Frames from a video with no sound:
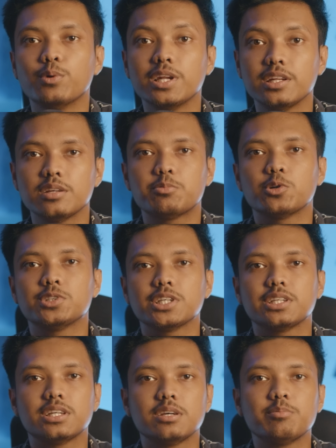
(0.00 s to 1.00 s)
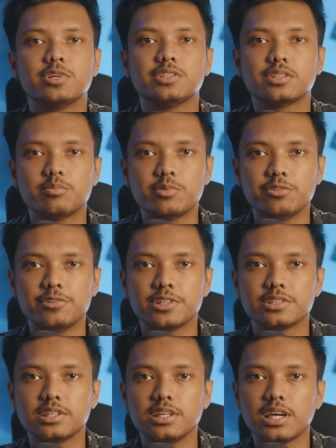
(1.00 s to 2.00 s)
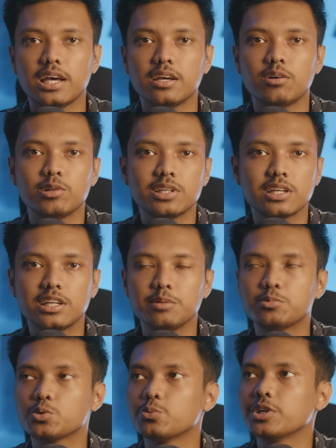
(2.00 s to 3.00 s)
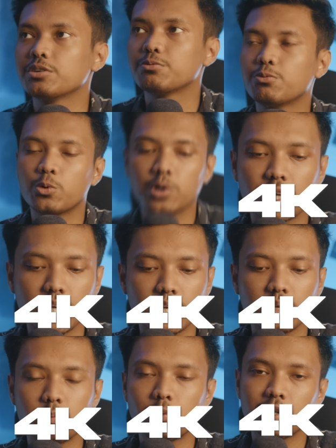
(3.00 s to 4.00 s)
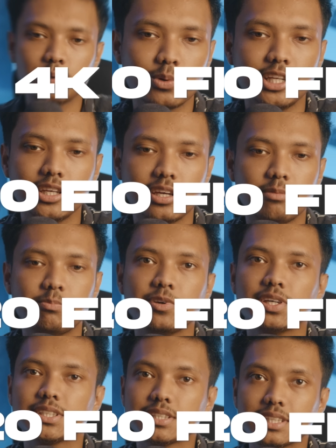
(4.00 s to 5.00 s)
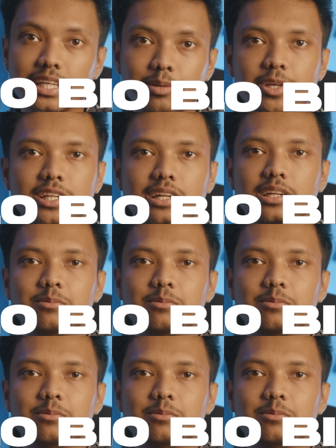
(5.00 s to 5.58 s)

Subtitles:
Well, in the project that I mentioned previously, all the clips were 4K 120 FPS 10-bit